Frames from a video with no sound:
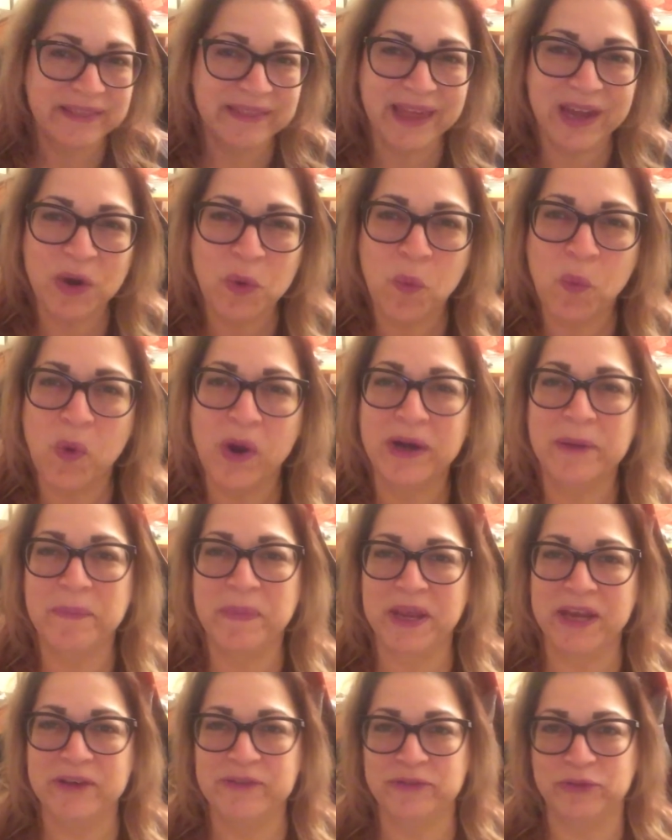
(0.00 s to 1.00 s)
They don't want
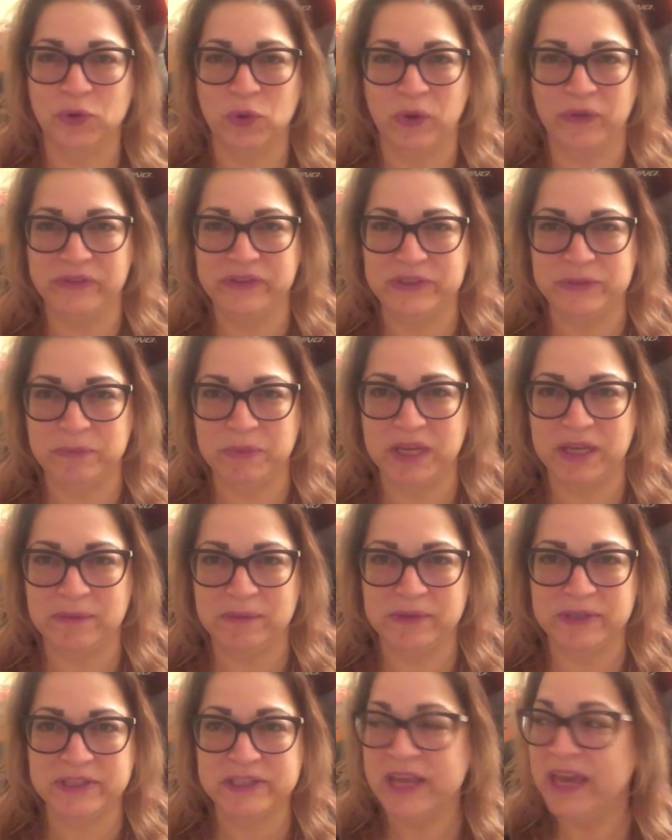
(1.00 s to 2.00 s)
to pay for all these
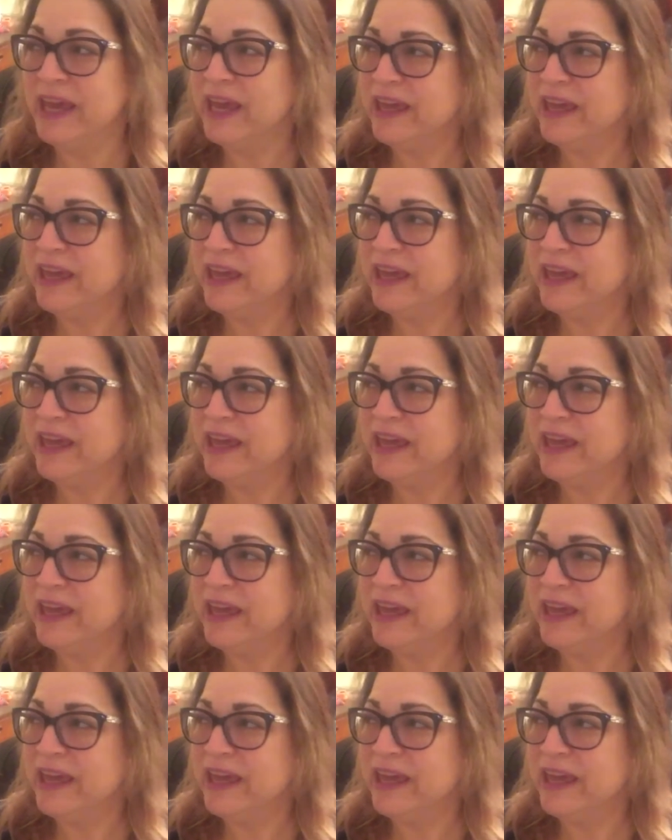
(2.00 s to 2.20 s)
babies.